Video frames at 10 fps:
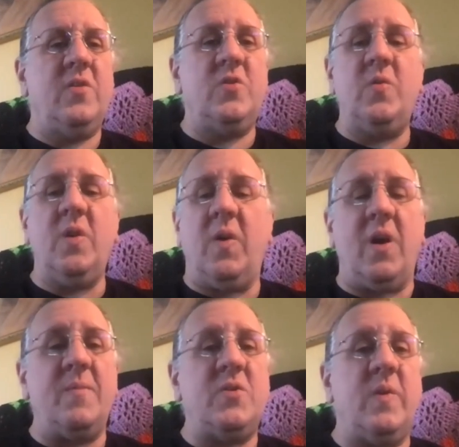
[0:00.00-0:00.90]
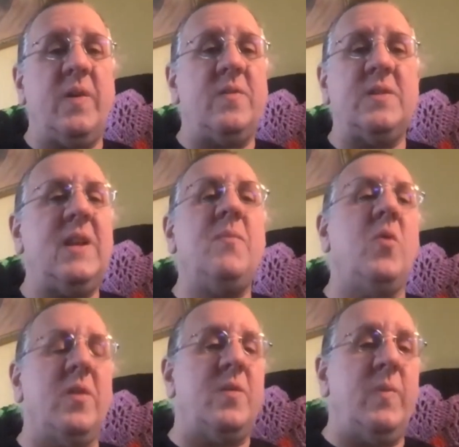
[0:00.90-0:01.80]
do no harm to others any
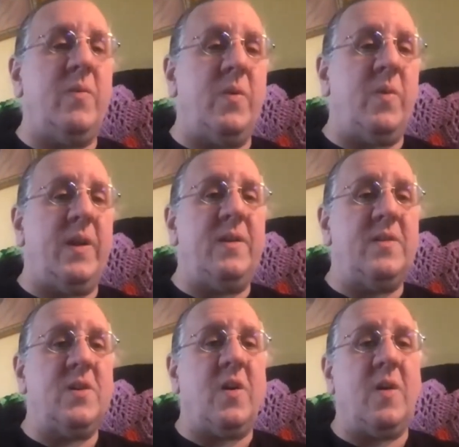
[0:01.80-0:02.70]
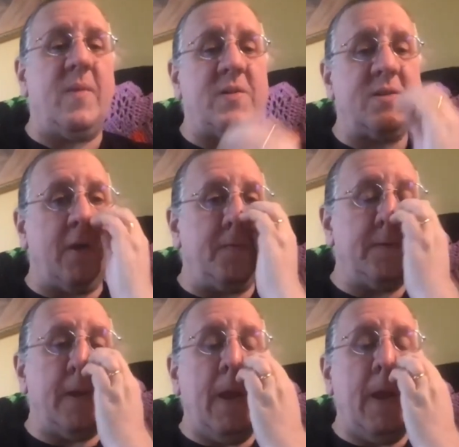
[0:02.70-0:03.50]
more than we would want to harm ourselves.